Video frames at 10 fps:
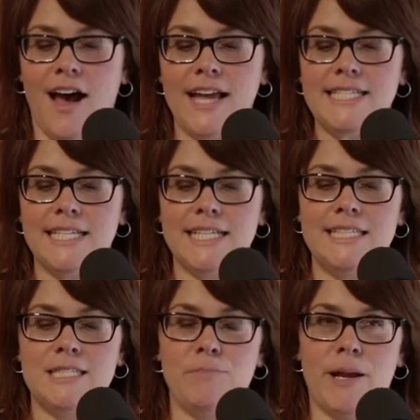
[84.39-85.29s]
I
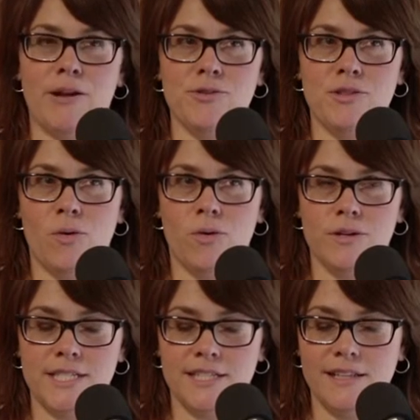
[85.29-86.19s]
did spare you the
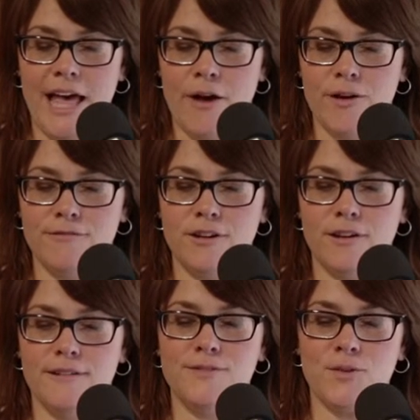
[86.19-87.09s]
ordeal,
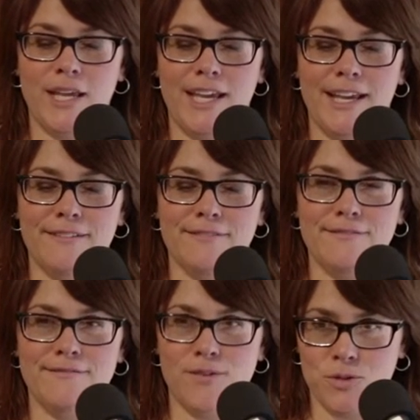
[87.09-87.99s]
however, of drinking
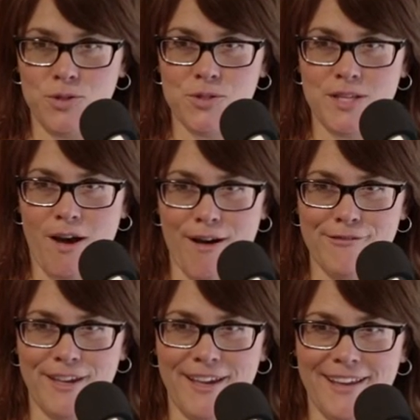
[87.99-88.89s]
Folger's
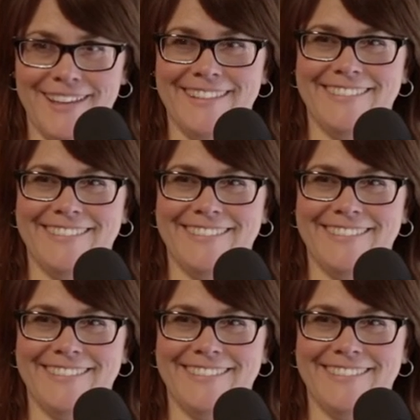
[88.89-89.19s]
coffee.